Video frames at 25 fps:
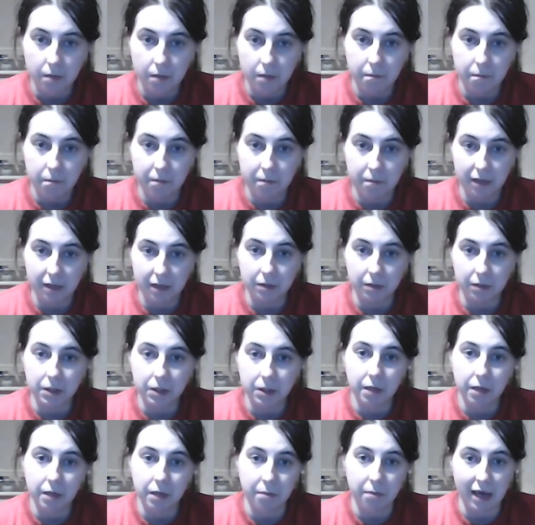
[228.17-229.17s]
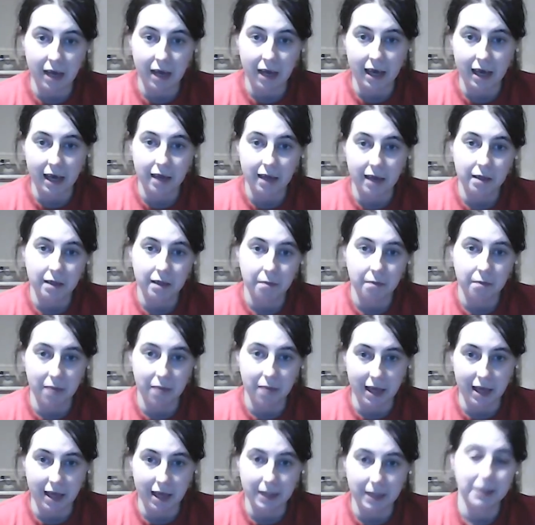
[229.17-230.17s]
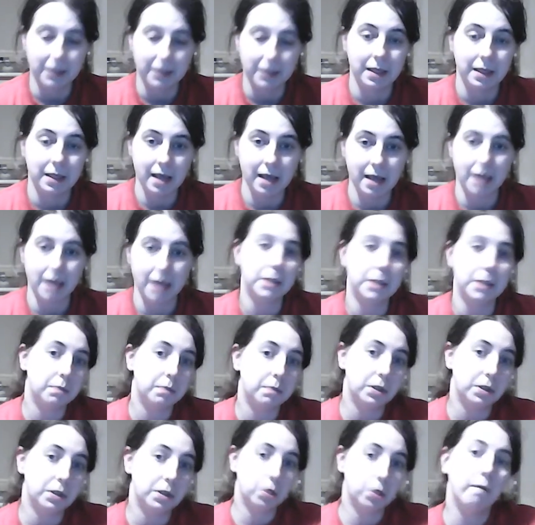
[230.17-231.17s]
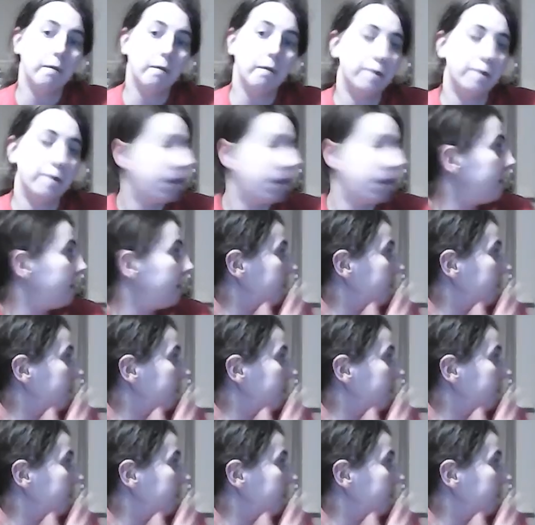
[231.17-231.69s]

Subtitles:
Build-A-Bear bears. Yes, my top 5